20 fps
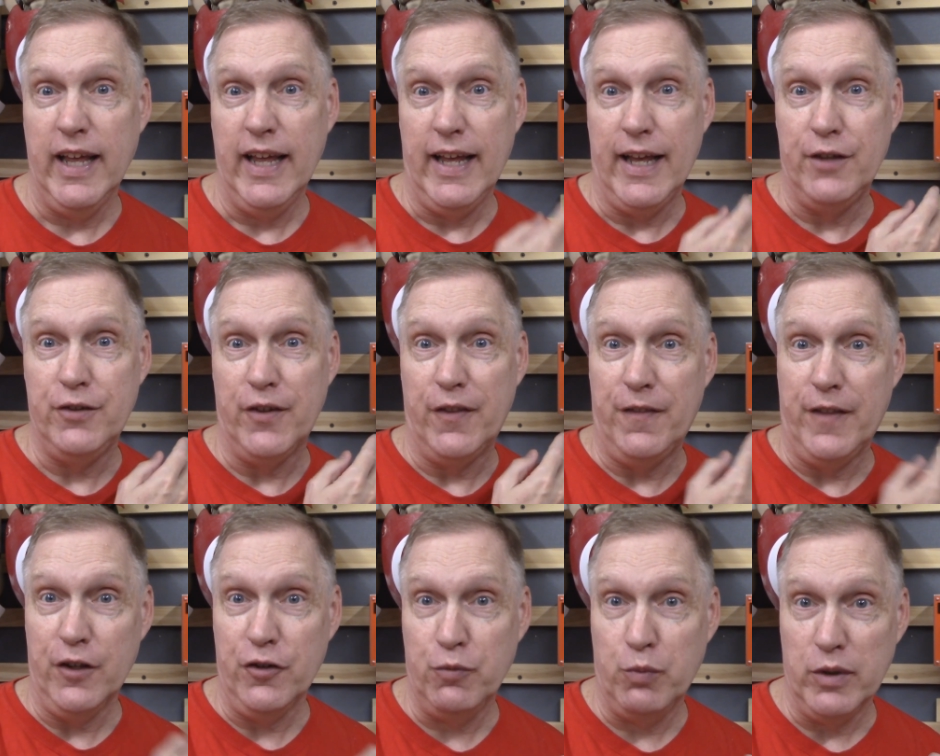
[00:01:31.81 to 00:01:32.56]
is that
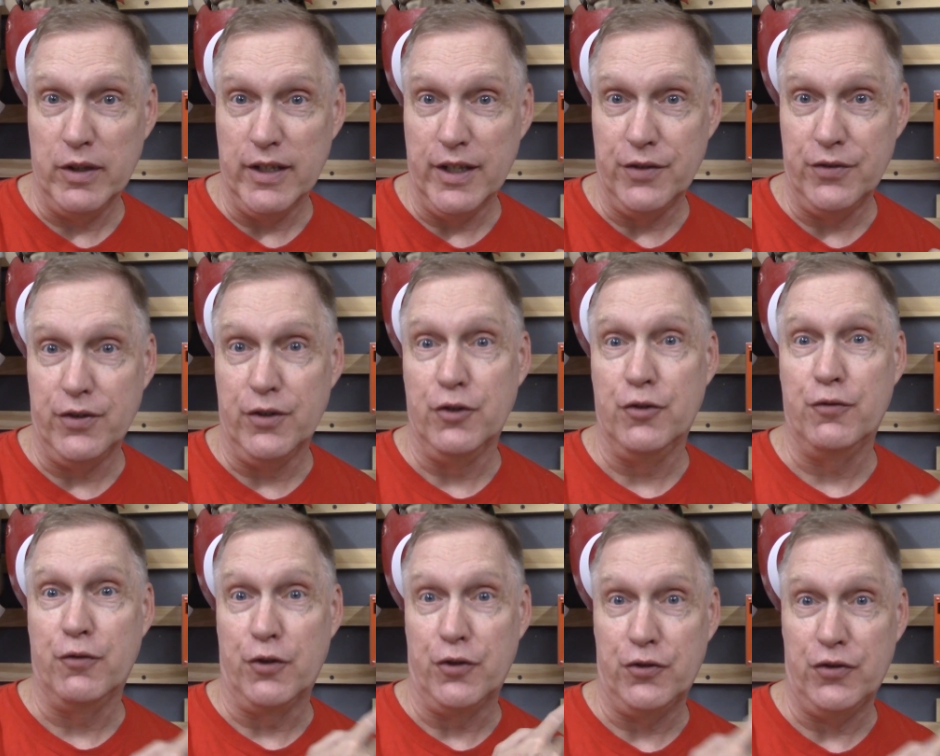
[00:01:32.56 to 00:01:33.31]
this one
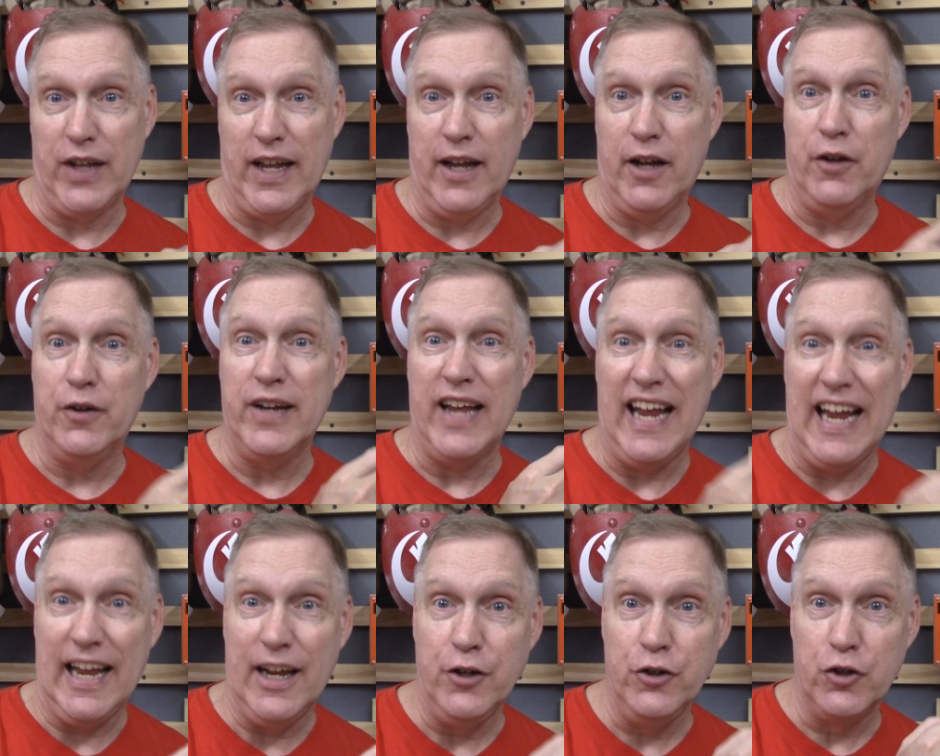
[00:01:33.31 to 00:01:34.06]
listens for sound
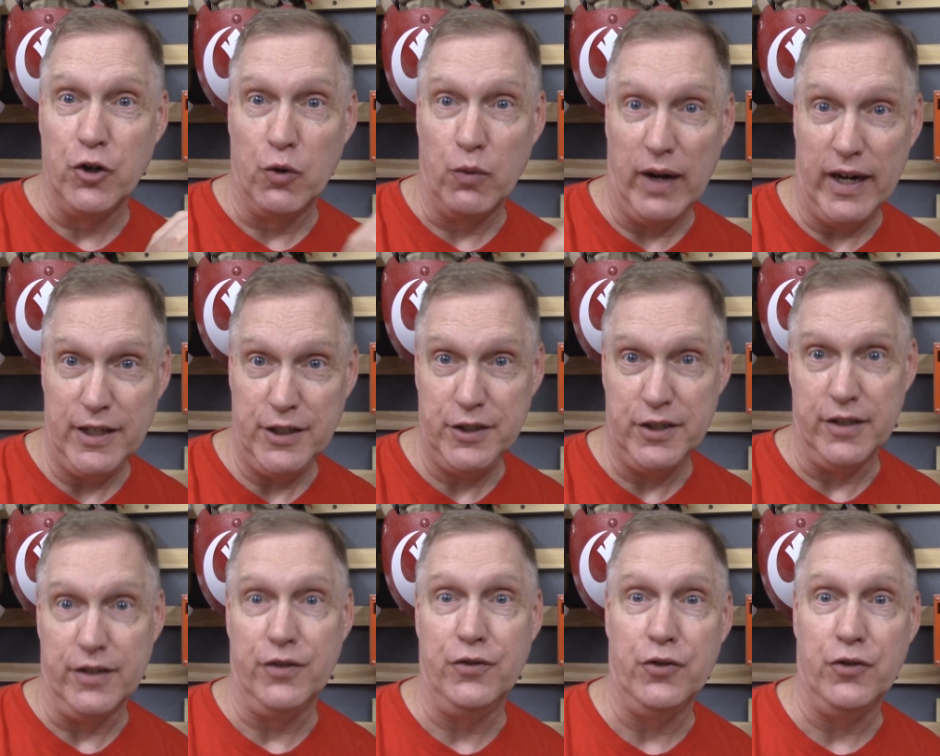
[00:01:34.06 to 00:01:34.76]
and duration,